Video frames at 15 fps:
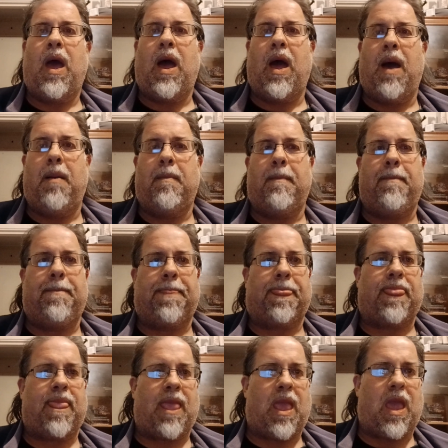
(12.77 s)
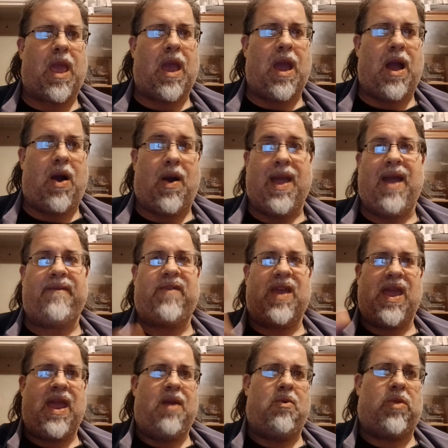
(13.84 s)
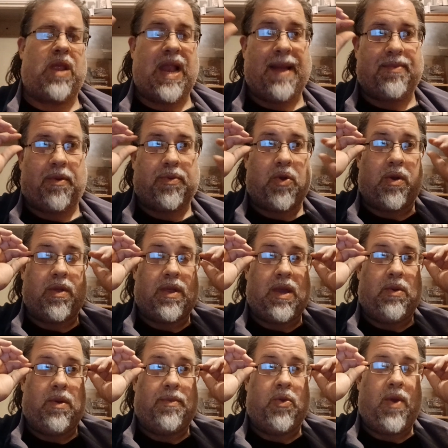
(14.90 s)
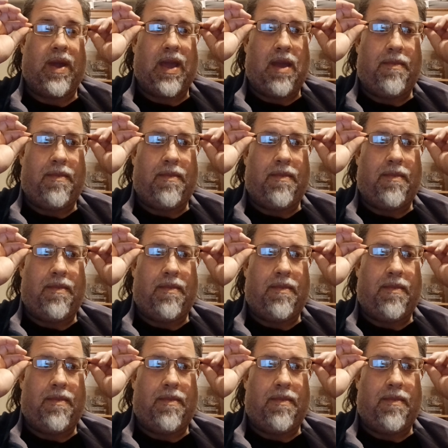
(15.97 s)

I have it here on the laptop so I can see what I'm doing.